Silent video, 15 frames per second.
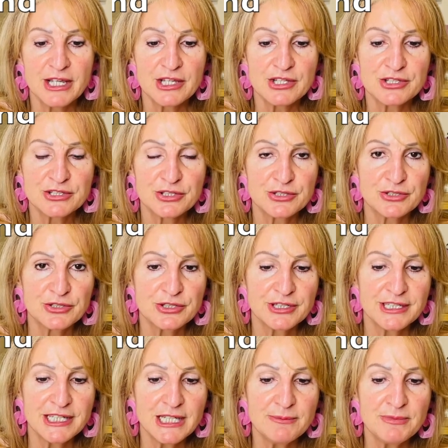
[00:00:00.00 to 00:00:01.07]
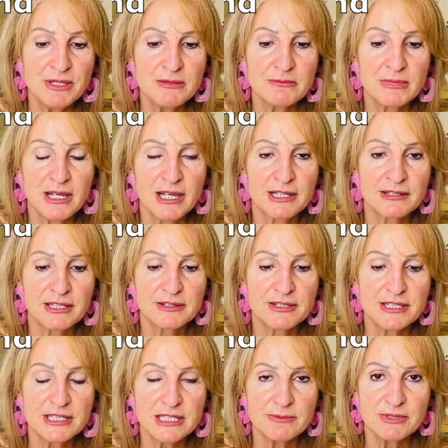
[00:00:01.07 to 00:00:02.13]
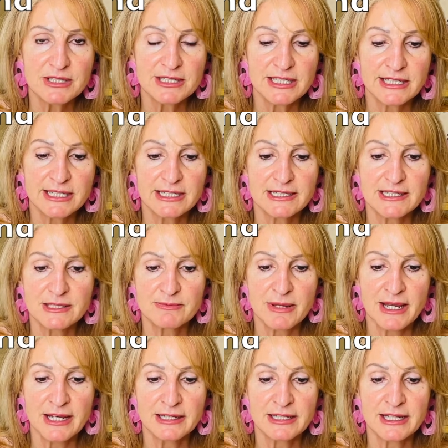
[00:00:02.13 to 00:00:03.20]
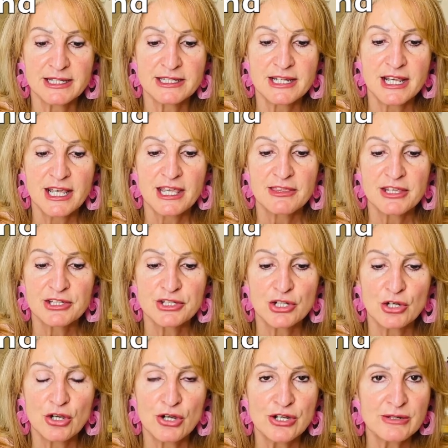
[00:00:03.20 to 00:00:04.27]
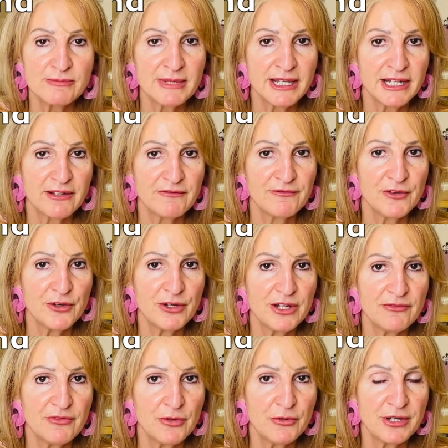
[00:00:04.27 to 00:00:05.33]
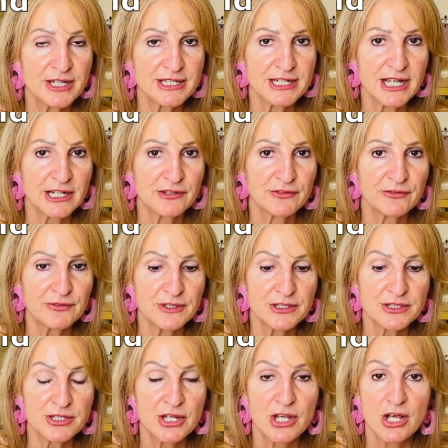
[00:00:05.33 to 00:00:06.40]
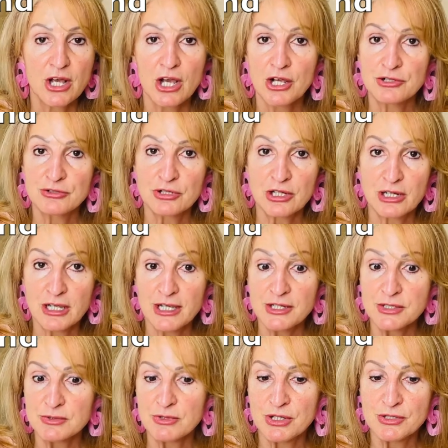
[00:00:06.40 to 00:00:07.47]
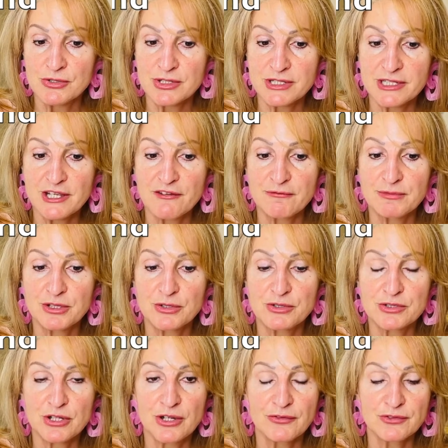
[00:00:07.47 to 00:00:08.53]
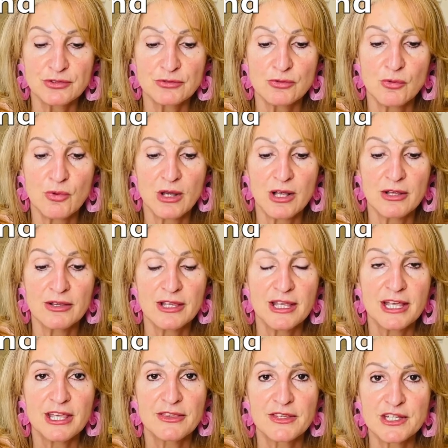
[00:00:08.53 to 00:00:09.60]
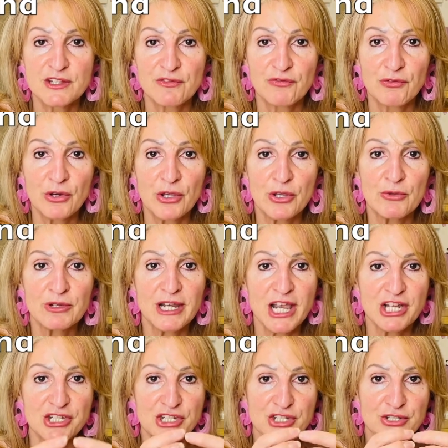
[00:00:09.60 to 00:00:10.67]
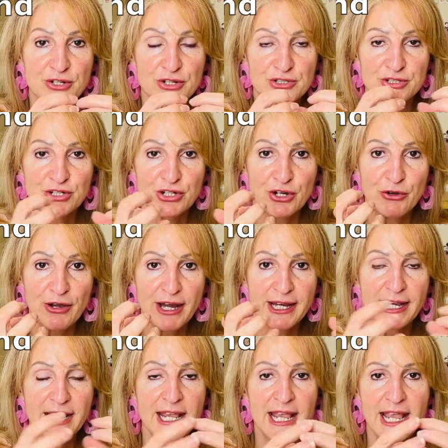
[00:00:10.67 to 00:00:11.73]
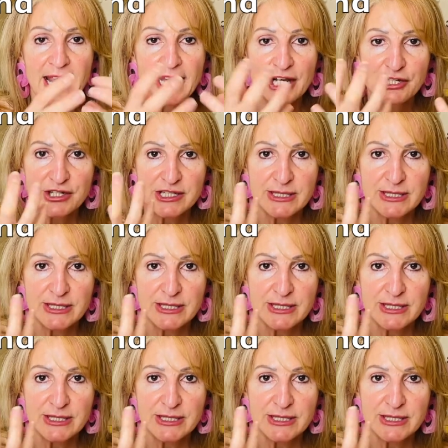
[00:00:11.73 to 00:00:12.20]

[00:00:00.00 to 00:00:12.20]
So you've got to keep in mind that this is a particular spandex that you can't make it a very, very tight fit on your client or on yourself, because after a while this foil will actually start to crack and actually